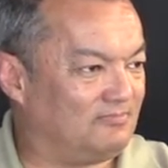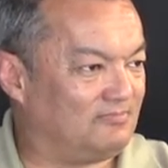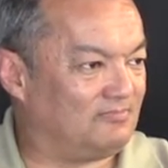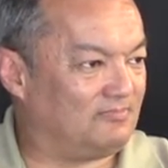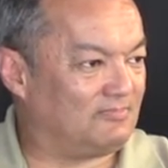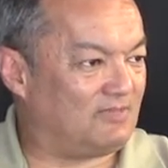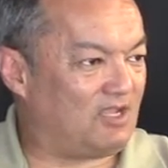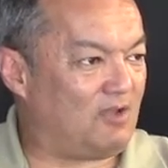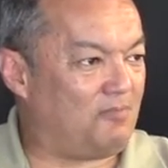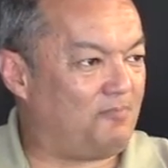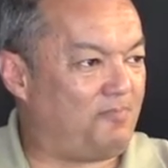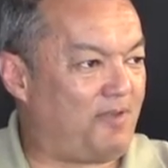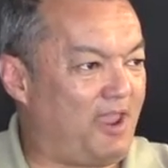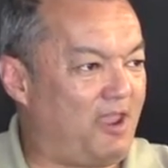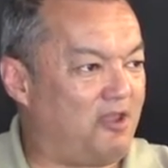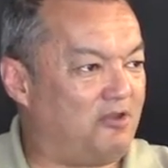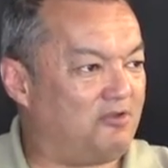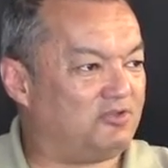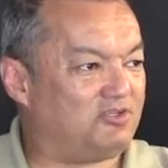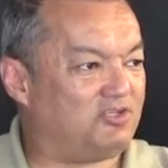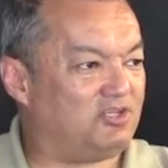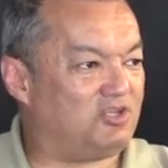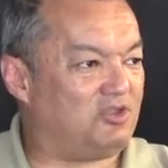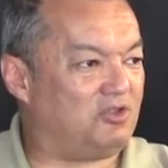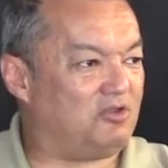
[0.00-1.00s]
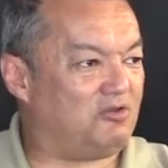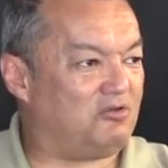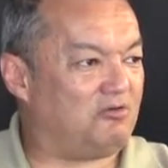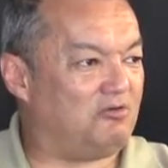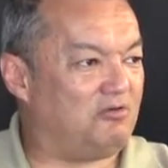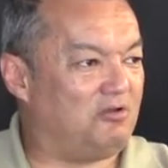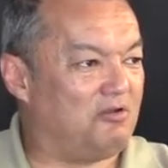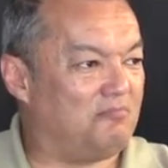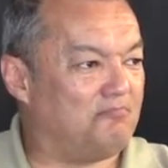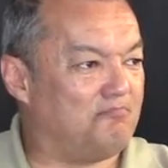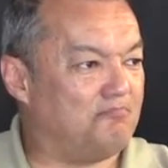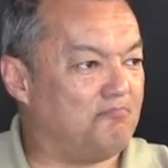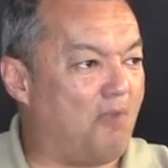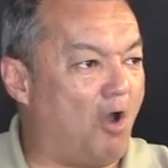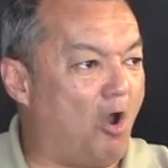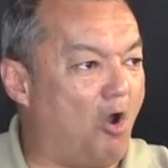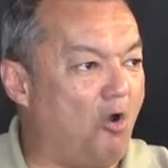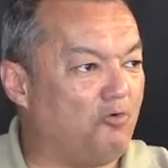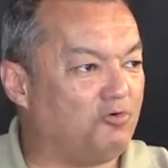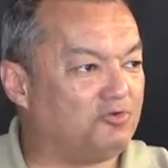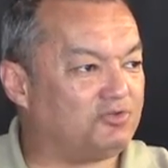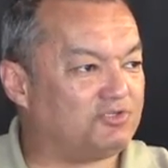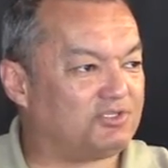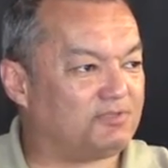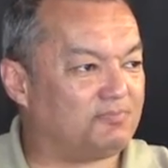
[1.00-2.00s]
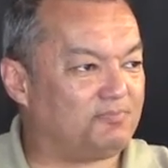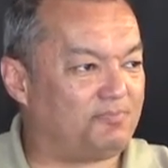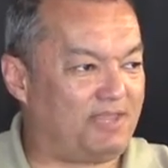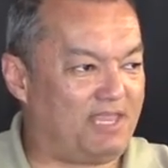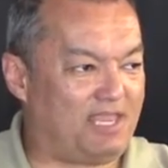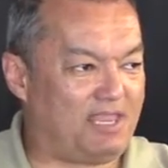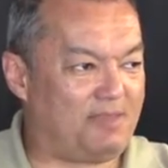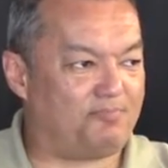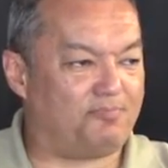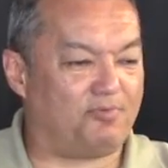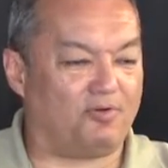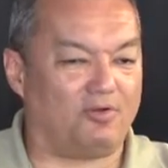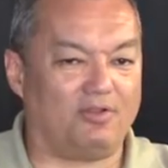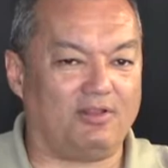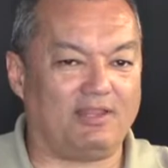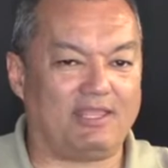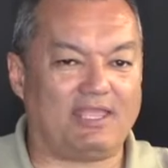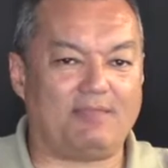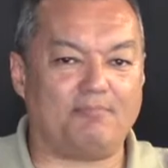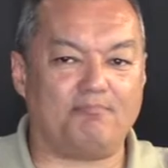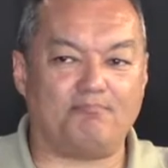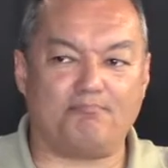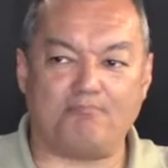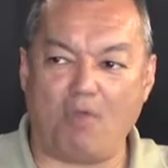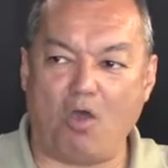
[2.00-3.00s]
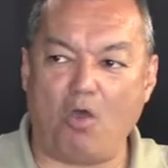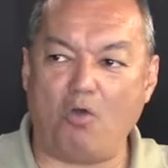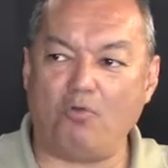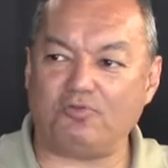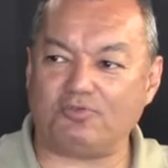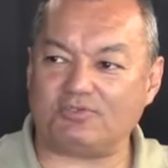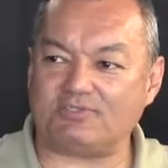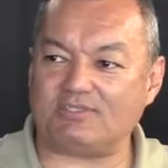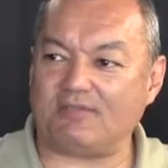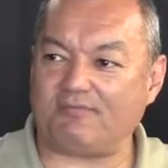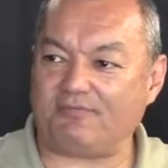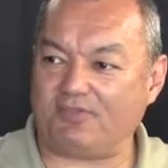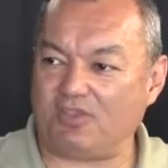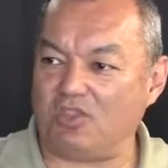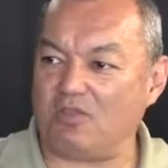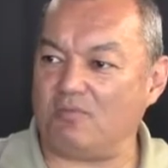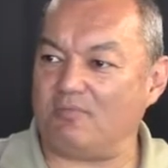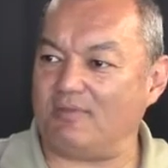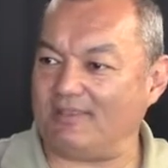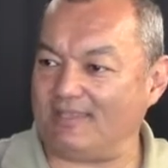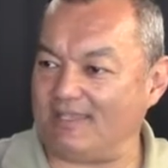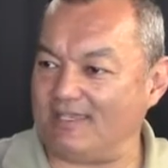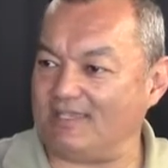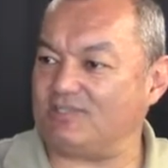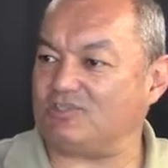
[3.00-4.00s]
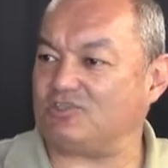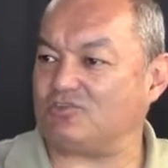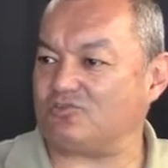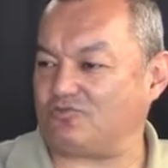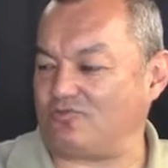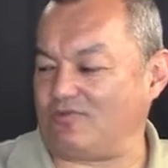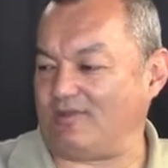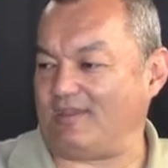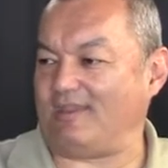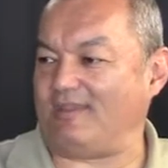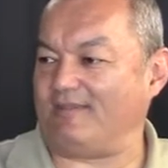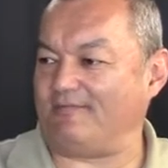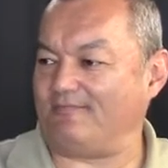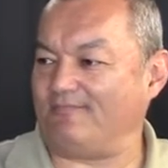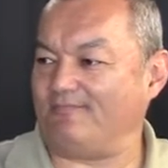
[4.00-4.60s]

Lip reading: compared to most people in most of human history,